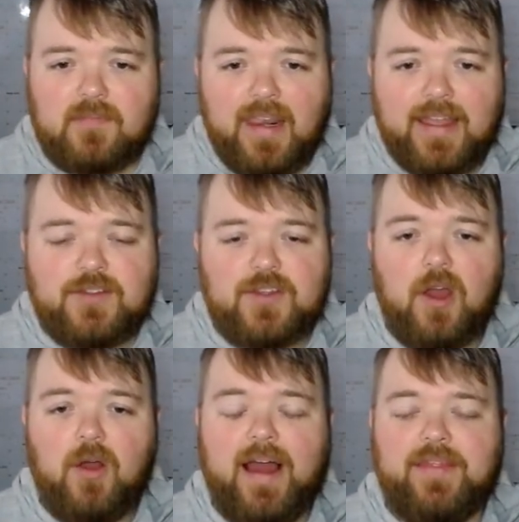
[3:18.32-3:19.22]
And
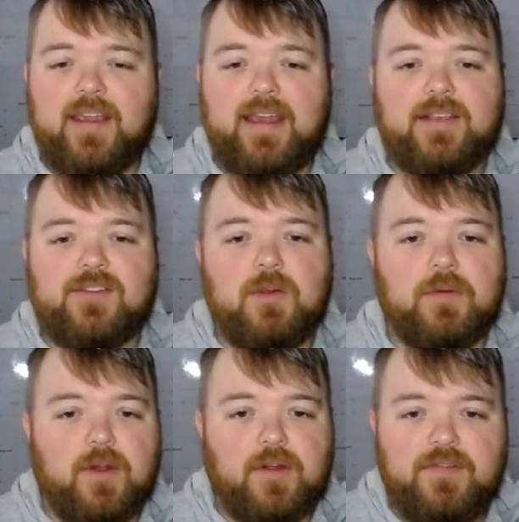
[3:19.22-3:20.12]
so I think it has to do with
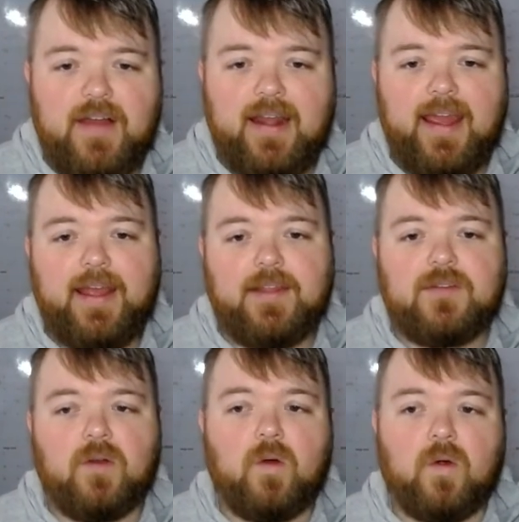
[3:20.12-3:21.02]
owner finance
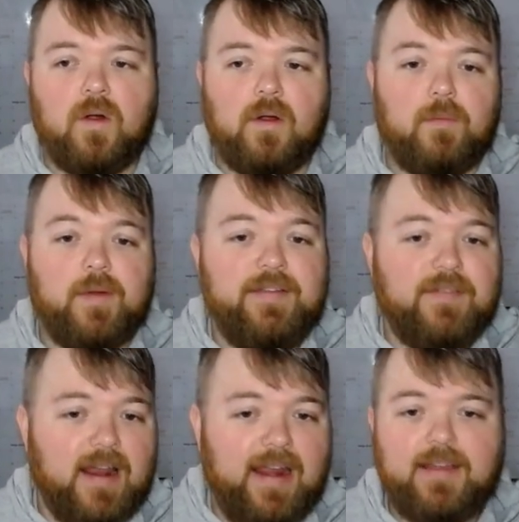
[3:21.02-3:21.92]
or
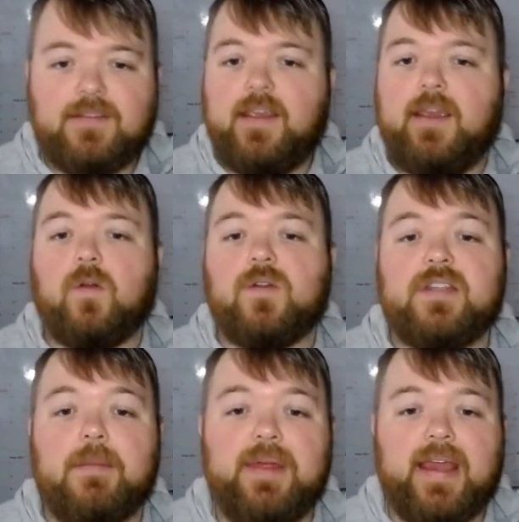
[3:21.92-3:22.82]
refinancing or
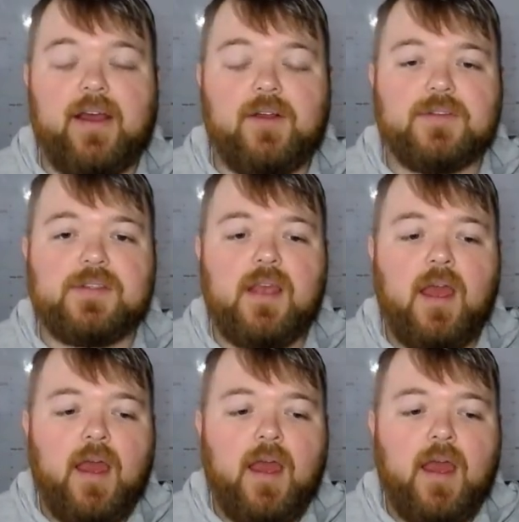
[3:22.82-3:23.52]
something else.